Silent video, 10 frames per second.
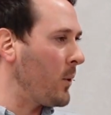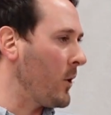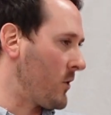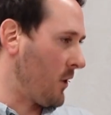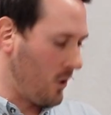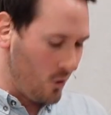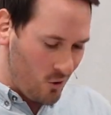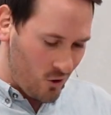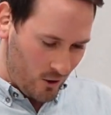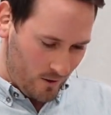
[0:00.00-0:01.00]

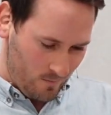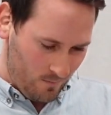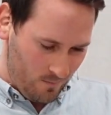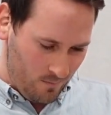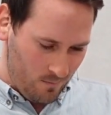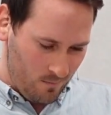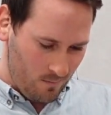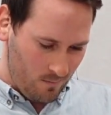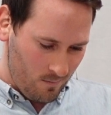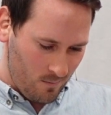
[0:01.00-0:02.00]
persecution
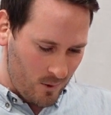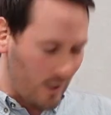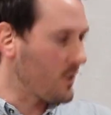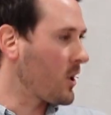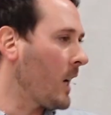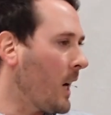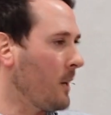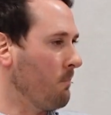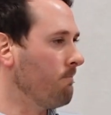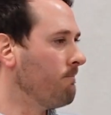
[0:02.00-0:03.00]
does come,